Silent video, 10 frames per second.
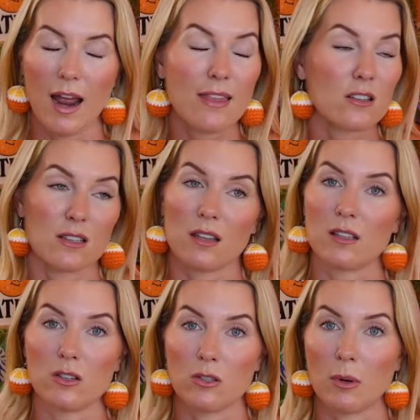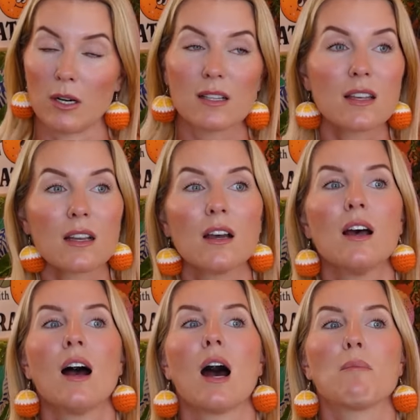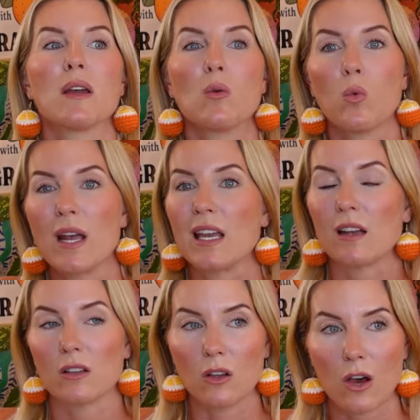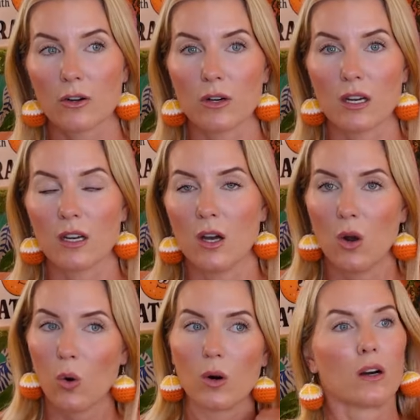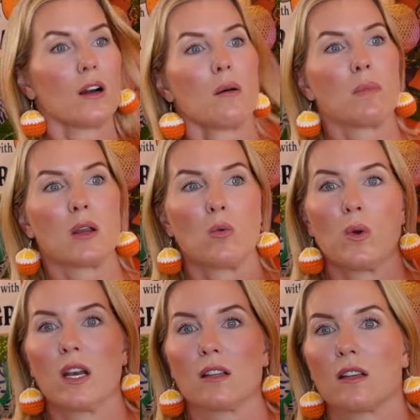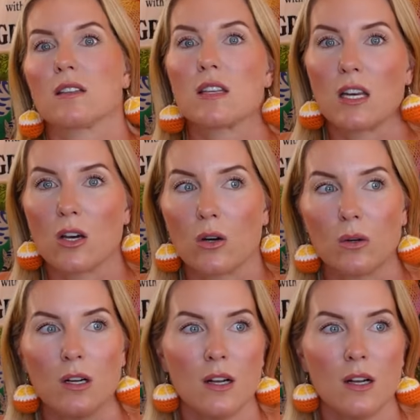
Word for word: And there's nothing you can do about it. It's like a big win on the lottery or a big win at the casino.